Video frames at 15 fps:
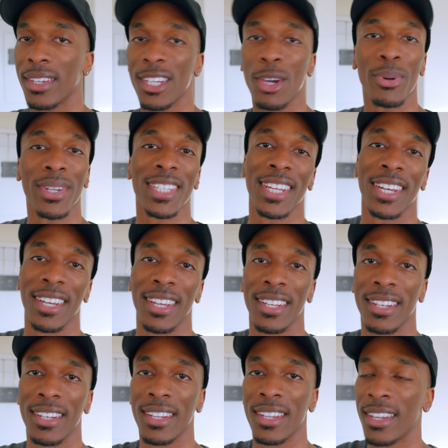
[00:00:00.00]
Yo, what's
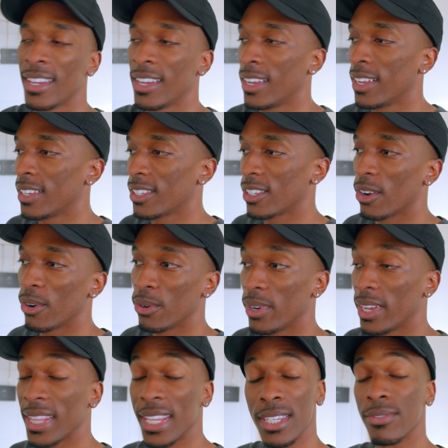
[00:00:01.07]
good? So
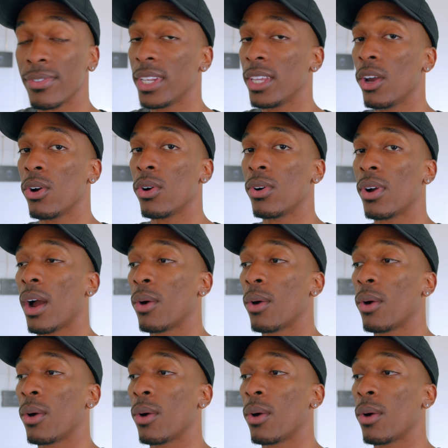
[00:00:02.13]
in this video,